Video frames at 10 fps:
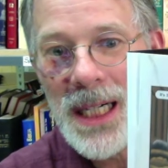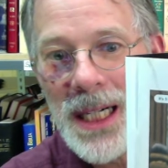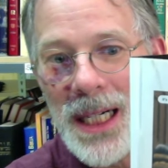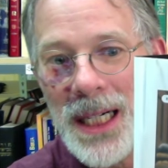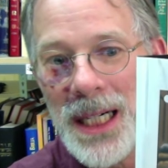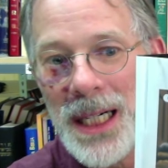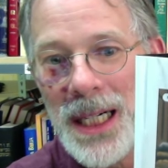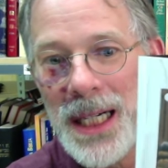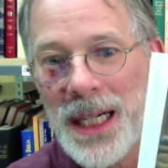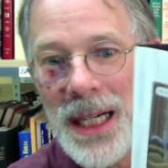
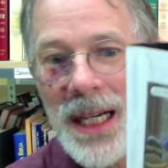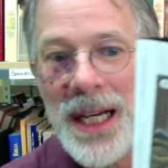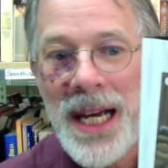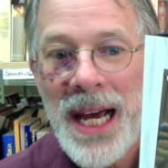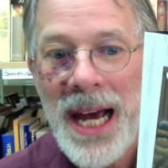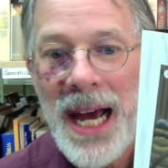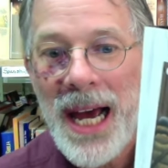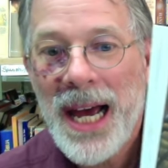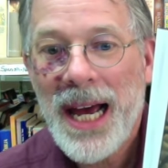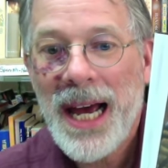
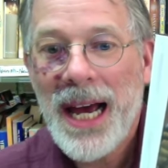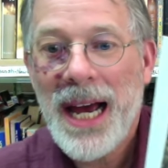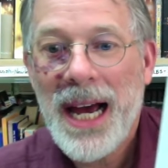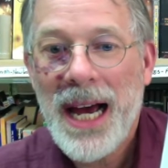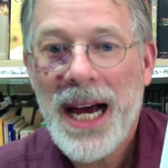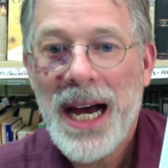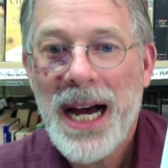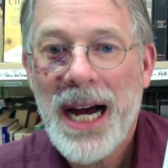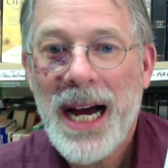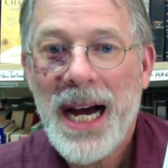
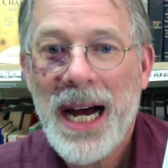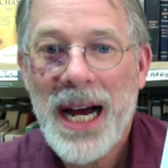(no one is talking)